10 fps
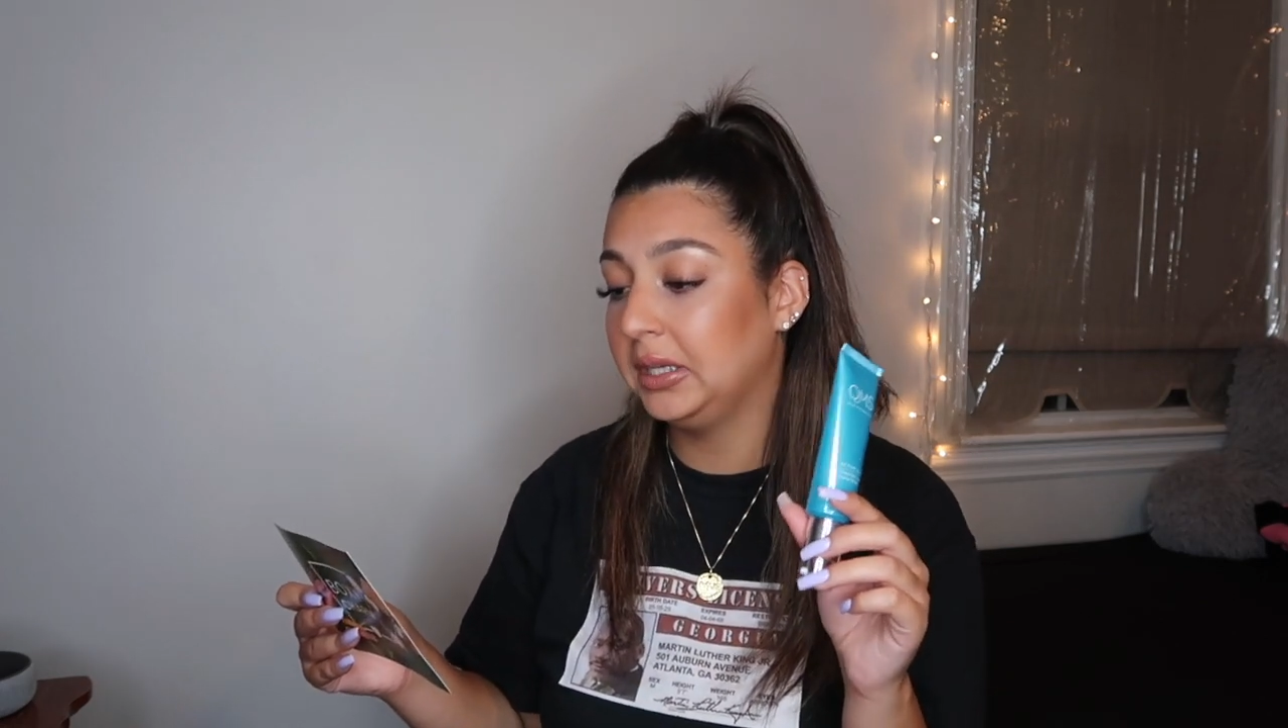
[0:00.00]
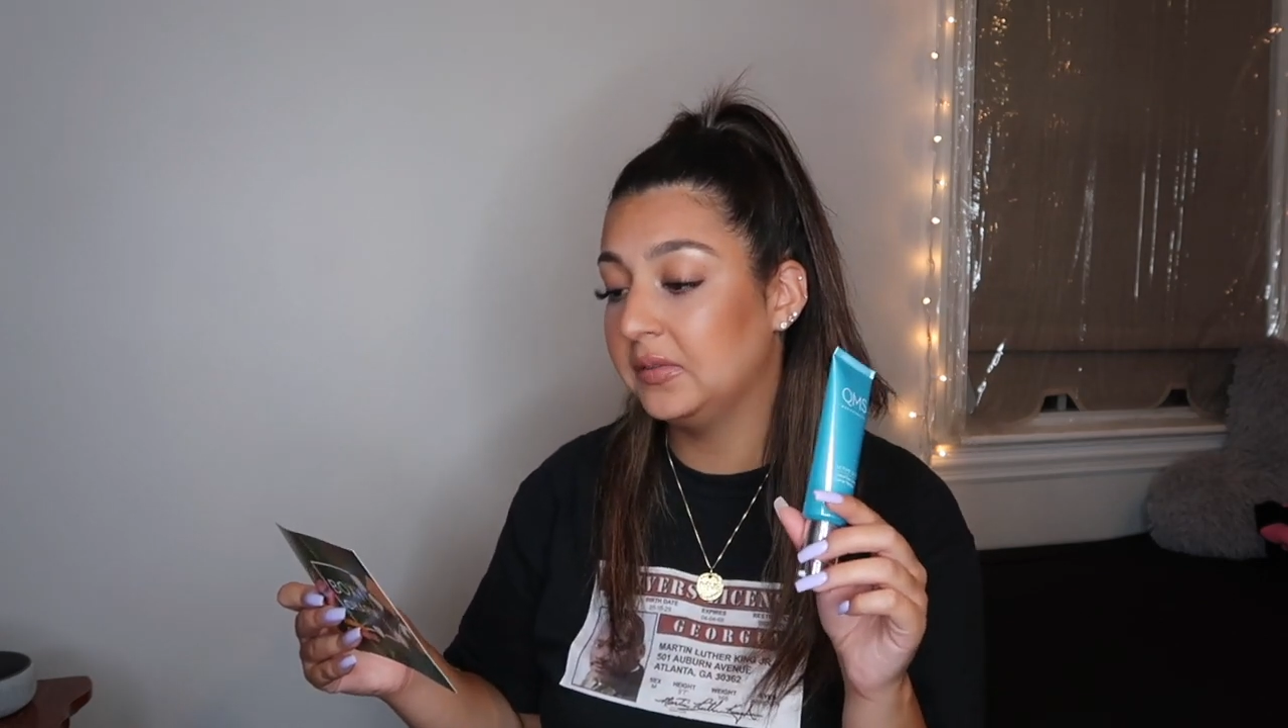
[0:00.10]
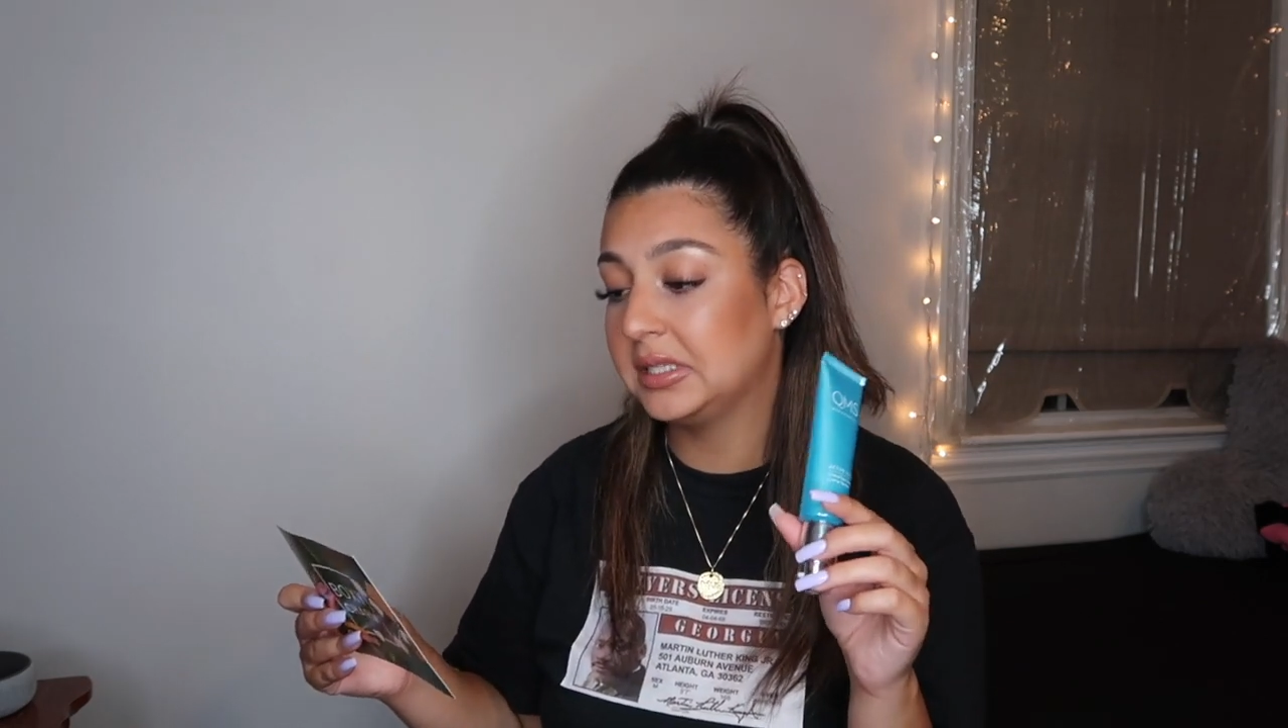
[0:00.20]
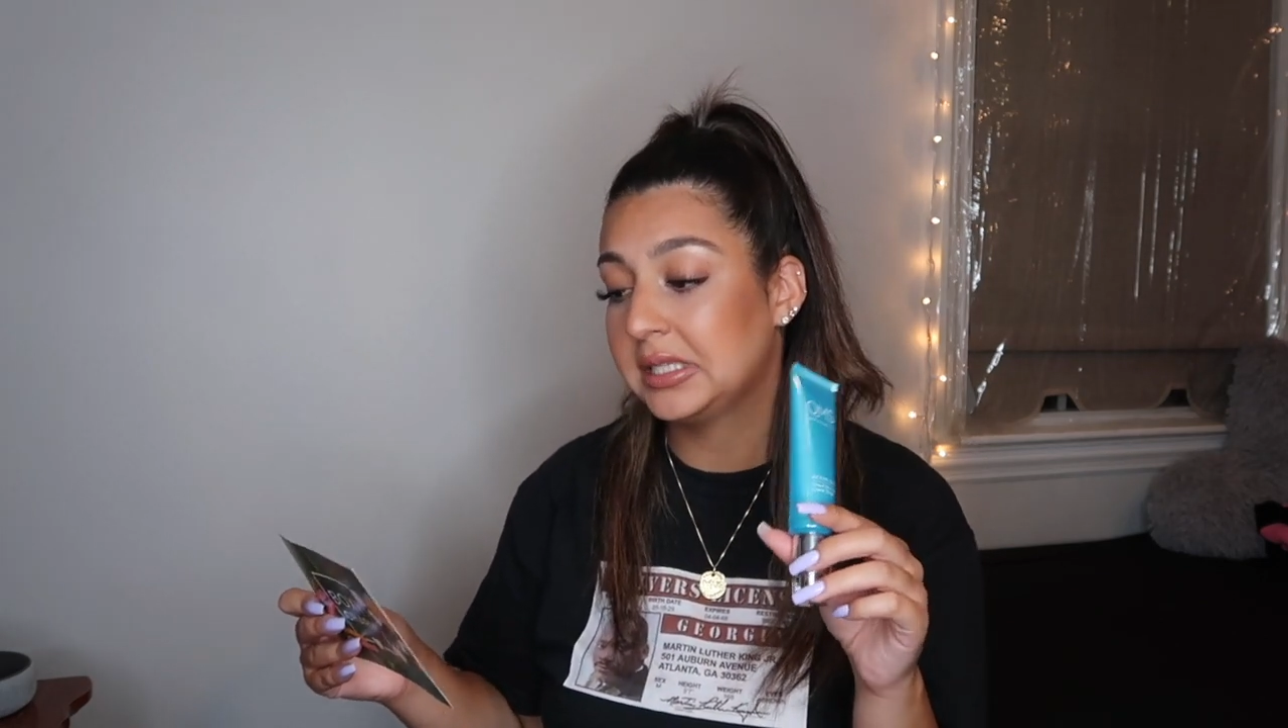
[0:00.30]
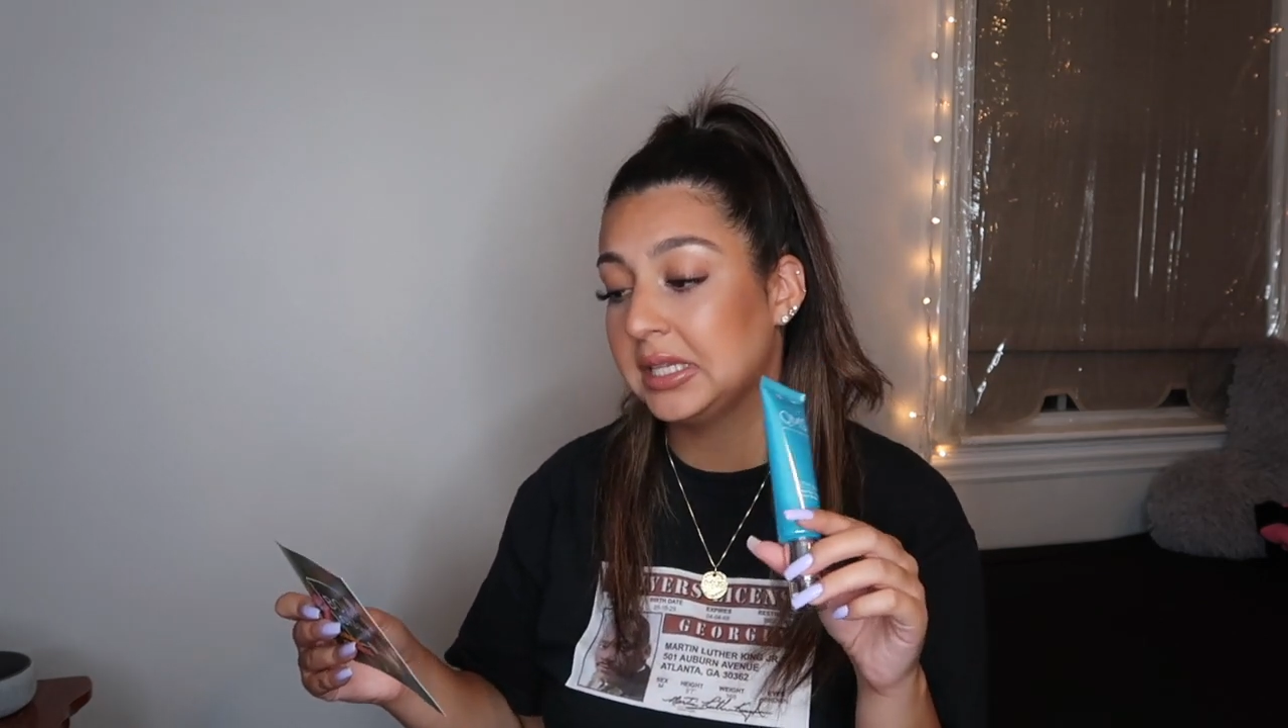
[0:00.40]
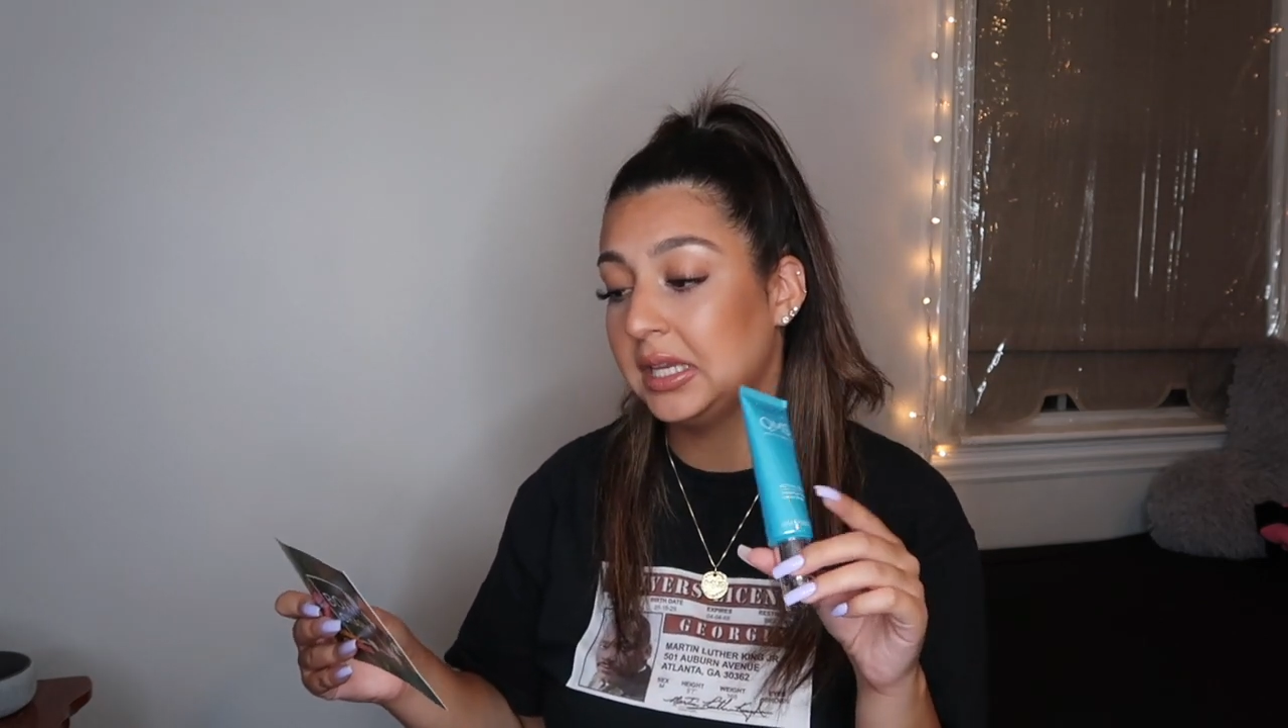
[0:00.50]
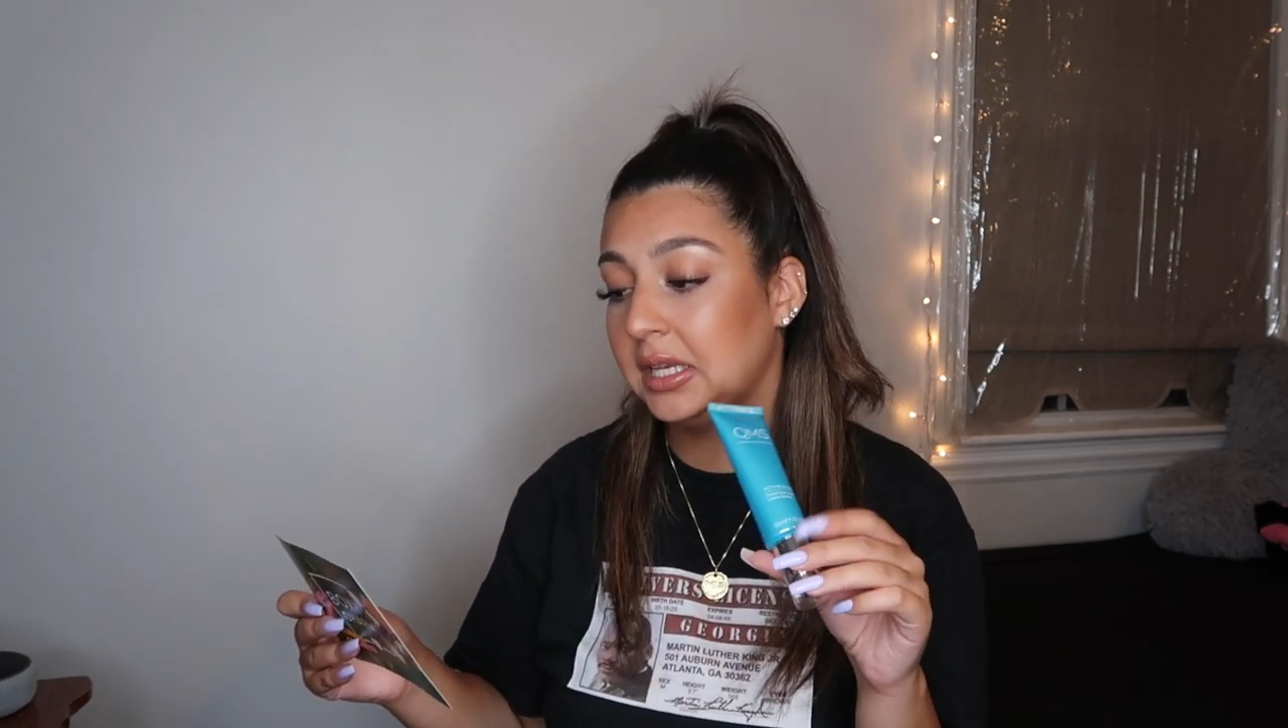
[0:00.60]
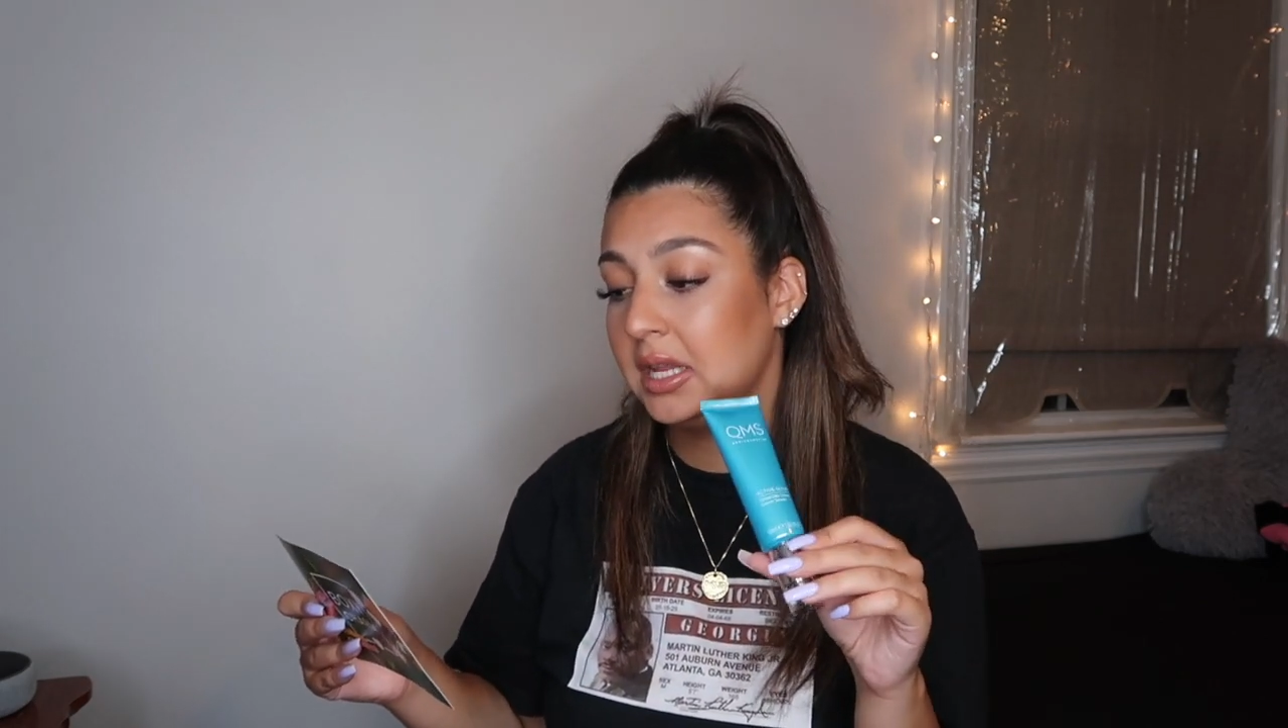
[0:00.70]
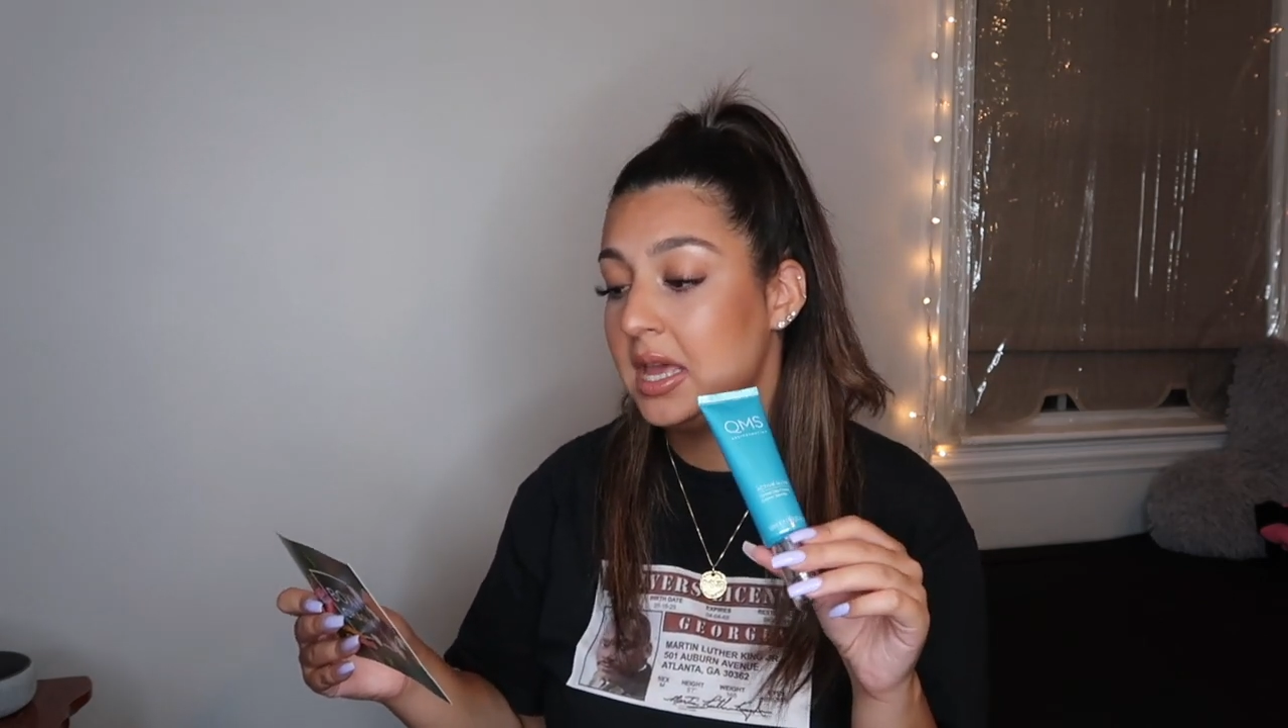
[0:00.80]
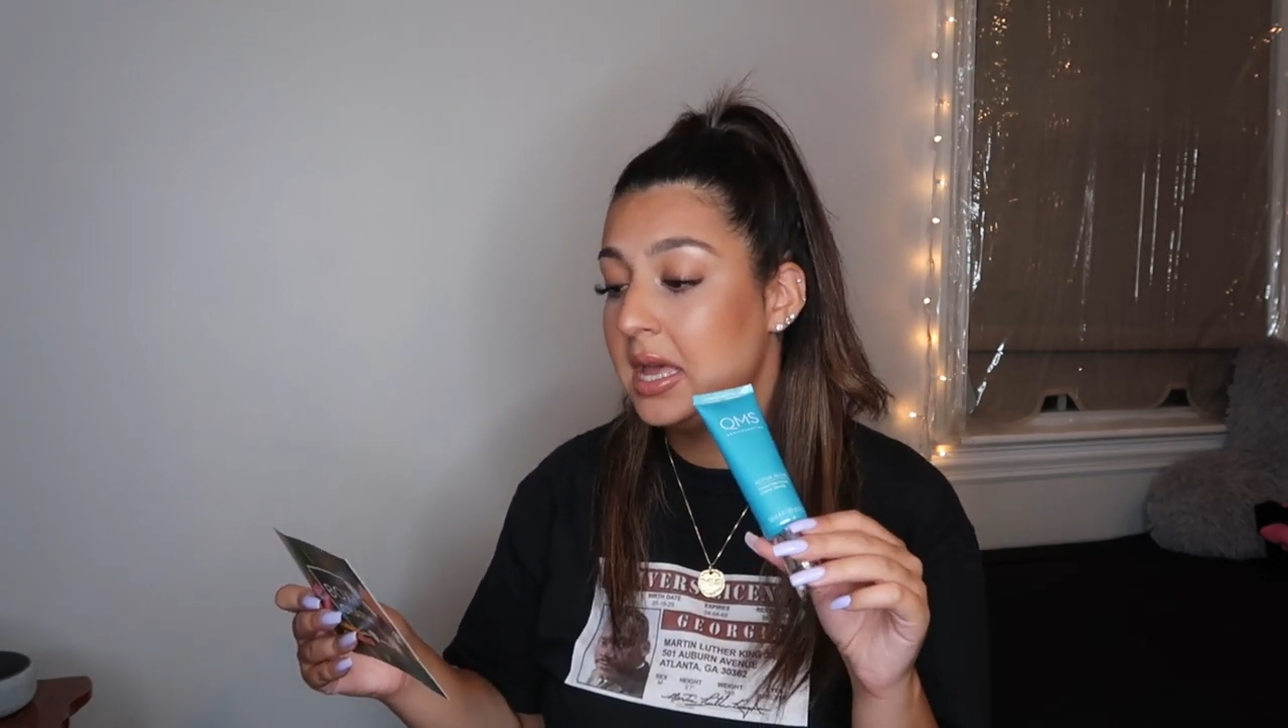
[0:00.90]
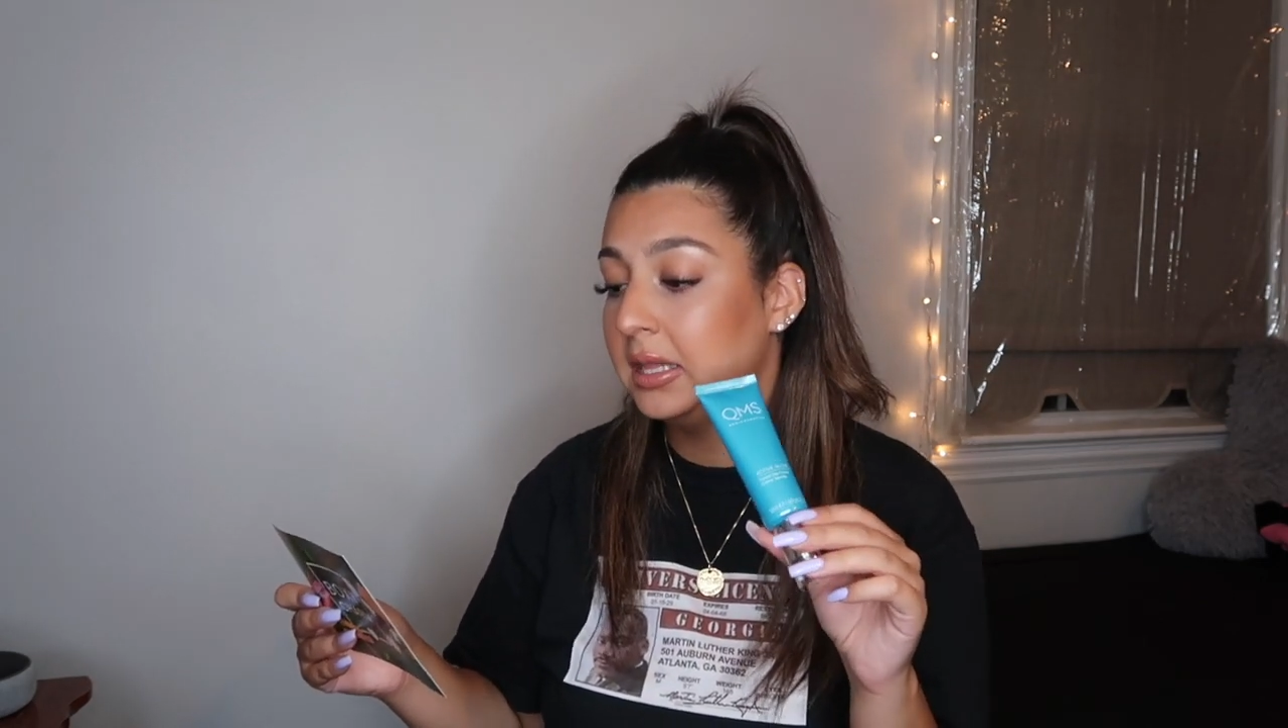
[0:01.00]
even skin.